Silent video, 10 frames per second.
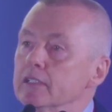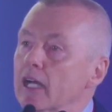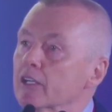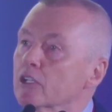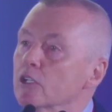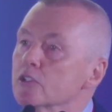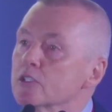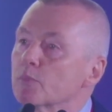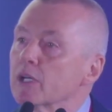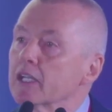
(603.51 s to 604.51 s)
That
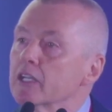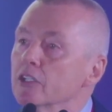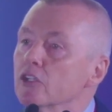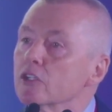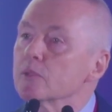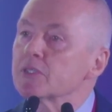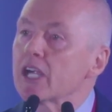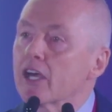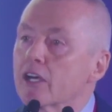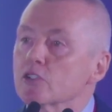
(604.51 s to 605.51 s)
includes bringing Europe's
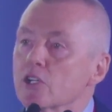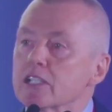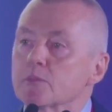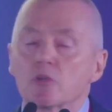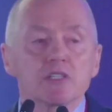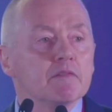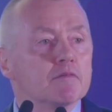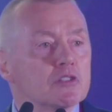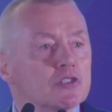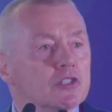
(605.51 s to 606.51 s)
air transport
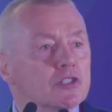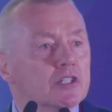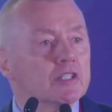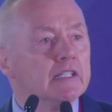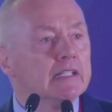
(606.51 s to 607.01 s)
infrastructure